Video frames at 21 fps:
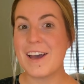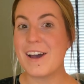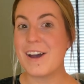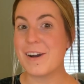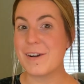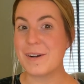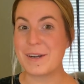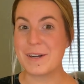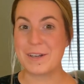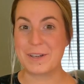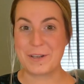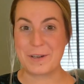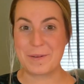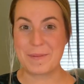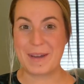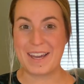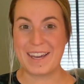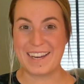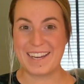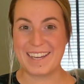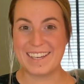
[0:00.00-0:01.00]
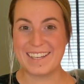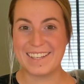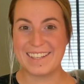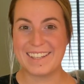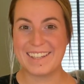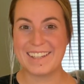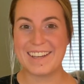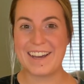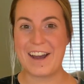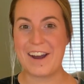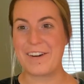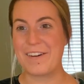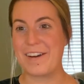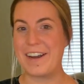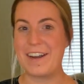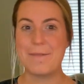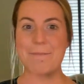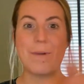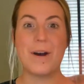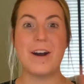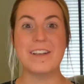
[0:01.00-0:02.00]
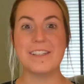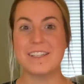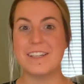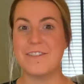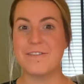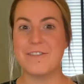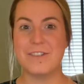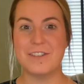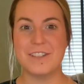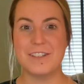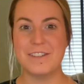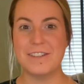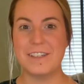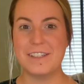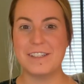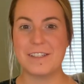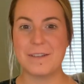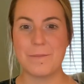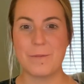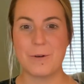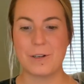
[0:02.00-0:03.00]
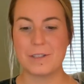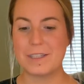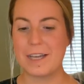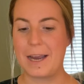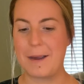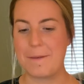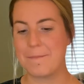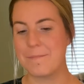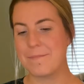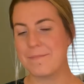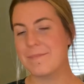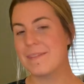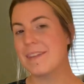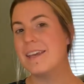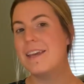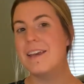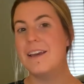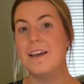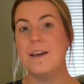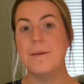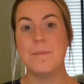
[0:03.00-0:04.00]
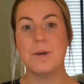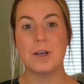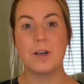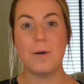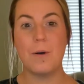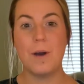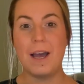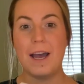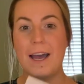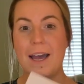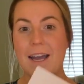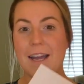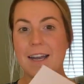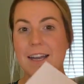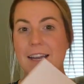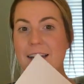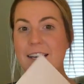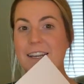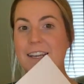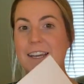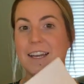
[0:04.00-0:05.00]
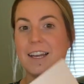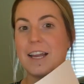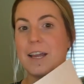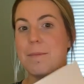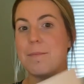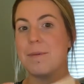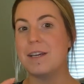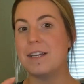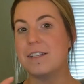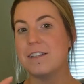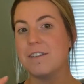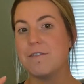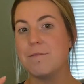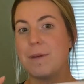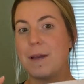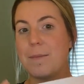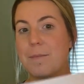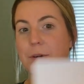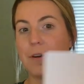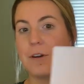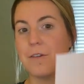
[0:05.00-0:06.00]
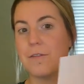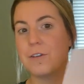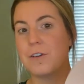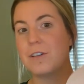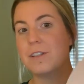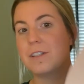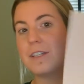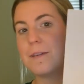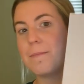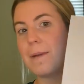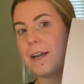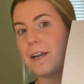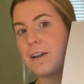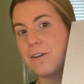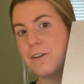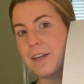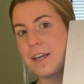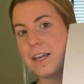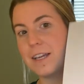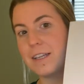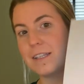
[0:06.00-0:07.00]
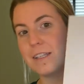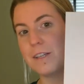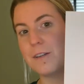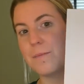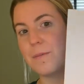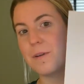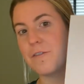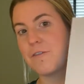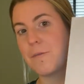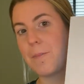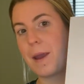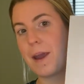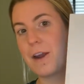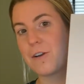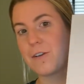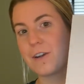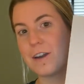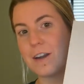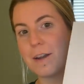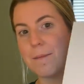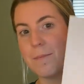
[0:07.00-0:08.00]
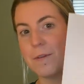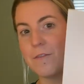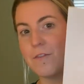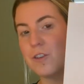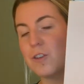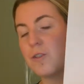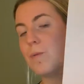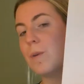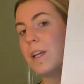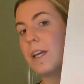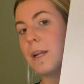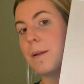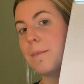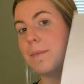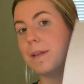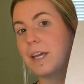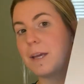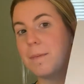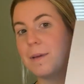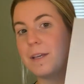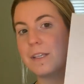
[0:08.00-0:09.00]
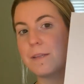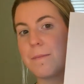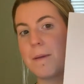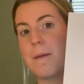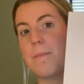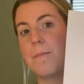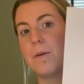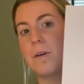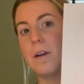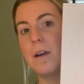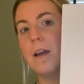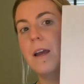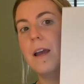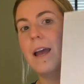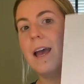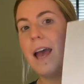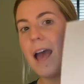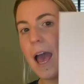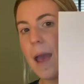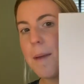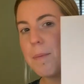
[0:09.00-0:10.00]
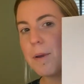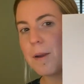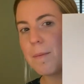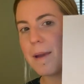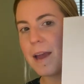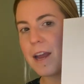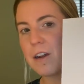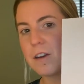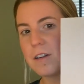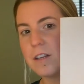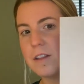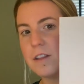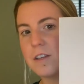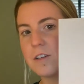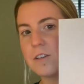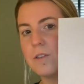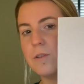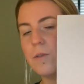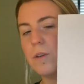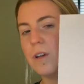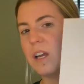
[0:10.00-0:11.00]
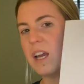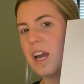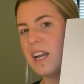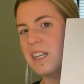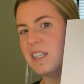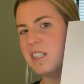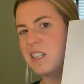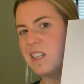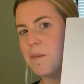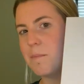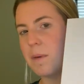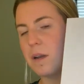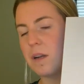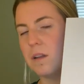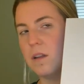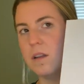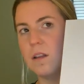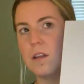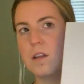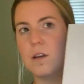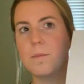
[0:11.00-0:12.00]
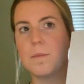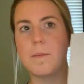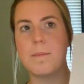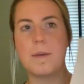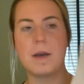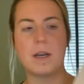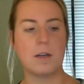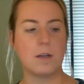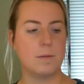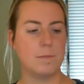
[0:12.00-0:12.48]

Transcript: All right, are you back? All right, pause it if you still need some more time. But go ahead and get a piece of paper. You can see mine already has a little bit of a pattern on it, but if you just want to get a blank piece of paper, I put a pattern in there so you can kind of see the middle a little bit better.